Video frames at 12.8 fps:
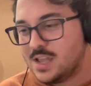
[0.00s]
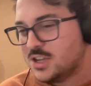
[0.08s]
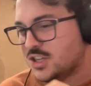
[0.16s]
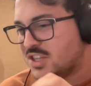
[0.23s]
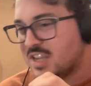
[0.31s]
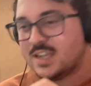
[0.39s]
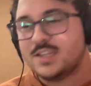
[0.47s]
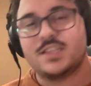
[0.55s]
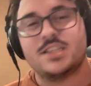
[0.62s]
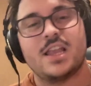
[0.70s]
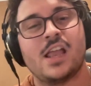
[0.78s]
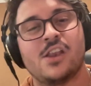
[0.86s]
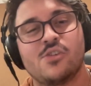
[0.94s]
just
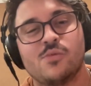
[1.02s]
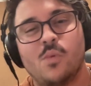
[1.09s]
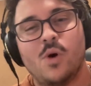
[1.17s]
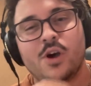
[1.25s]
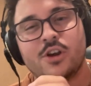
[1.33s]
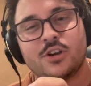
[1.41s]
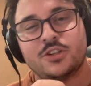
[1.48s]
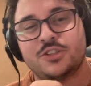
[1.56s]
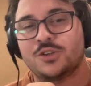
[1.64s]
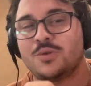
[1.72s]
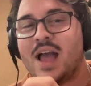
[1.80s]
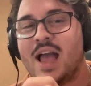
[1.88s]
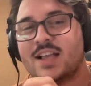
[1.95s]
extend one or
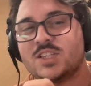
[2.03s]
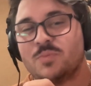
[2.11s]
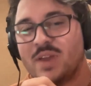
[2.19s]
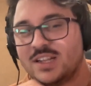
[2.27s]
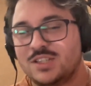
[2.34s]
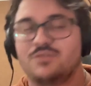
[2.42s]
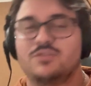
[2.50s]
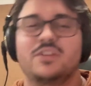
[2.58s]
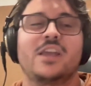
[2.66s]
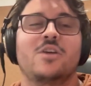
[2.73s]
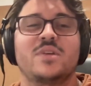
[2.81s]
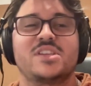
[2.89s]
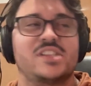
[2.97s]
two aspects of
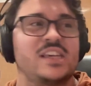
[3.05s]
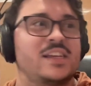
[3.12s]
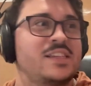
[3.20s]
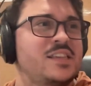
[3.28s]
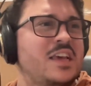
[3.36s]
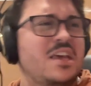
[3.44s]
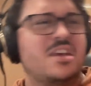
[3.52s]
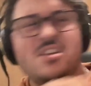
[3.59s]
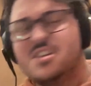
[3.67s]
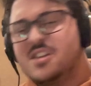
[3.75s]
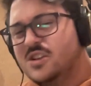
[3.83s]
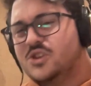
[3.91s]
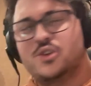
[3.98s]
linguistics
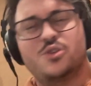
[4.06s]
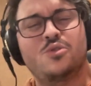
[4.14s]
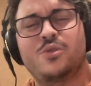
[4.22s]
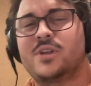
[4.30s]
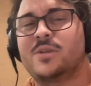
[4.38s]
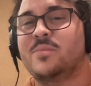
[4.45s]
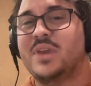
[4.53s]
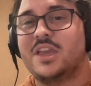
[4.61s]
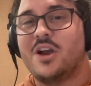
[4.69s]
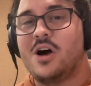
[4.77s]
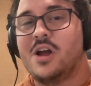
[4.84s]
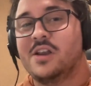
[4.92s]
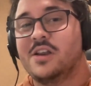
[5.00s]
to and
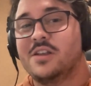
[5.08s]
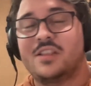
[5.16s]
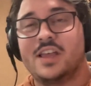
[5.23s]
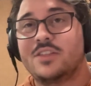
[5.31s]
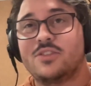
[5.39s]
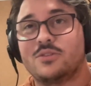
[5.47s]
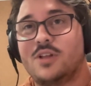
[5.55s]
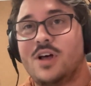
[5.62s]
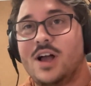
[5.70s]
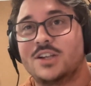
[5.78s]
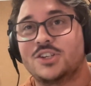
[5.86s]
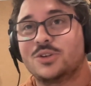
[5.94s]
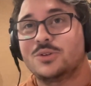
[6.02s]
beyond like their
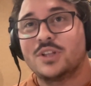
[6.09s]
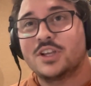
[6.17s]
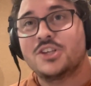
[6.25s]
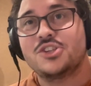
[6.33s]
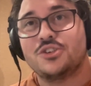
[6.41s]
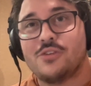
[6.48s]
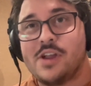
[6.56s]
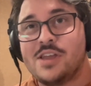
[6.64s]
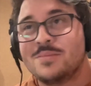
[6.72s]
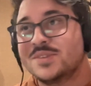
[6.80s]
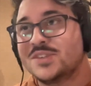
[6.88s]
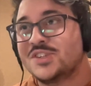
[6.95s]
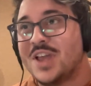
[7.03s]
logical
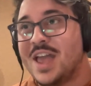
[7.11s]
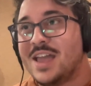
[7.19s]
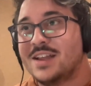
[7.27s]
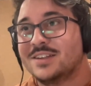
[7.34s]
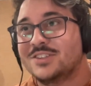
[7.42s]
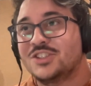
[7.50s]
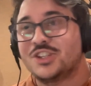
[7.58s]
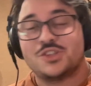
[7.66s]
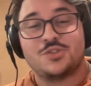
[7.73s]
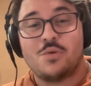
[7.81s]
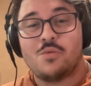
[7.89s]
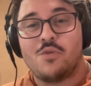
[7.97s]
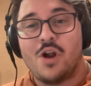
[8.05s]
extremes and
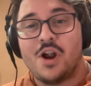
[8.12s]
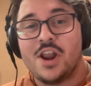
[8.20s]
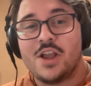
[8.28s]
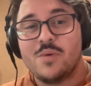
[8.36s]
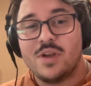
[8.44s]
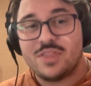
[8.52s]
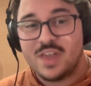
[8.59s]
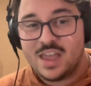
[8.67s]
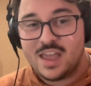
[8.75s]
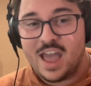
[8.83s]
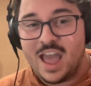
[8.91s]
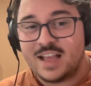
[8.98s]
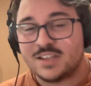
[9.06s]
just running with
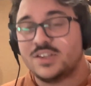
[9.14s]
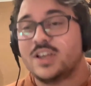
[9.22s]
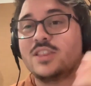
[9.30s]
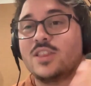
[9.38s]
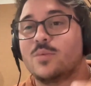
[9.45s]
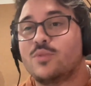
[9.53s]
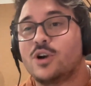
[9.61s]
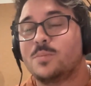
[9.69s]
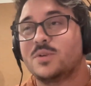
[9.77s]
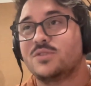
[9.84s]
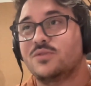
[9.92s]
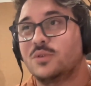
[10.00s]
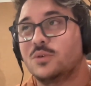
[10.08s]
it as like the
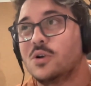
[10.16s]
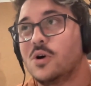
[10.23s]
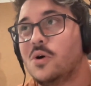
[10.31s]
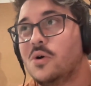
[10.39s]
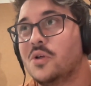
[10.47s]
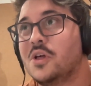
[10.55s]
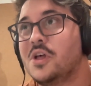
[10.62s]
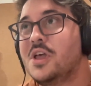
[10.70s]
purposeful goal